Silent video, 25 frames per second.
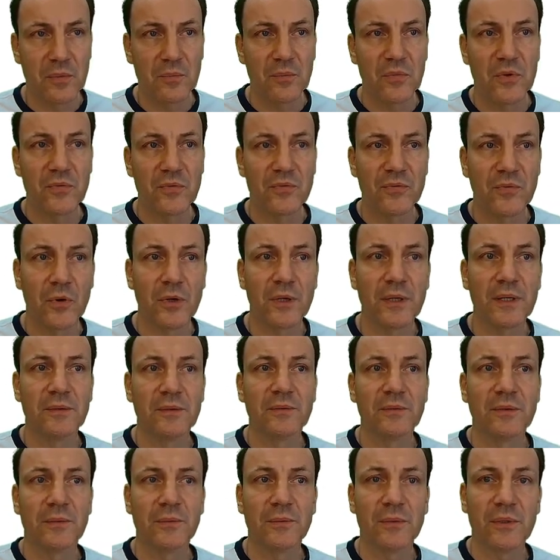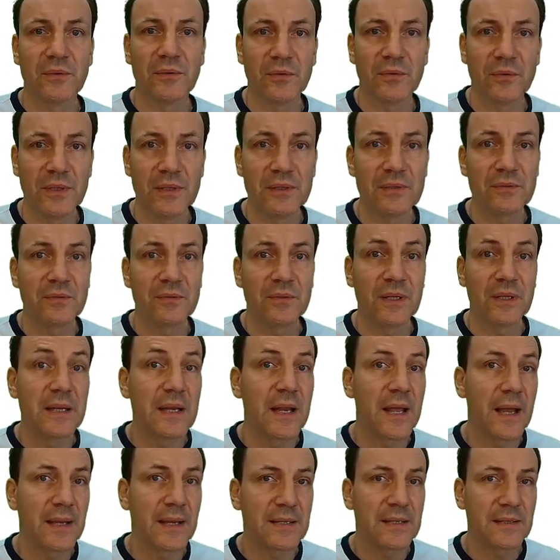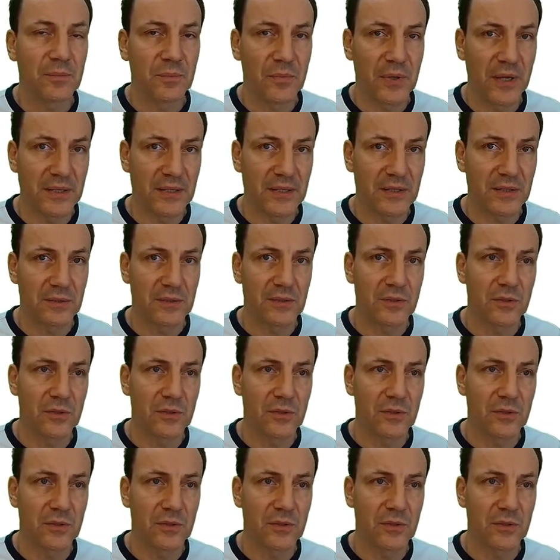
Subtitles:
before it will retrieve the next batch.